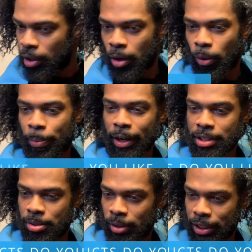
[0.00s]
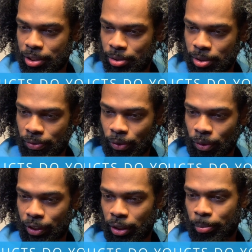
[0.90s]
What products do you like to use for
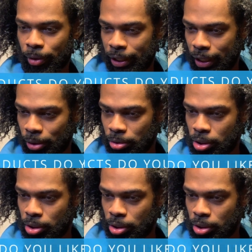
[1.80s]
your braid out?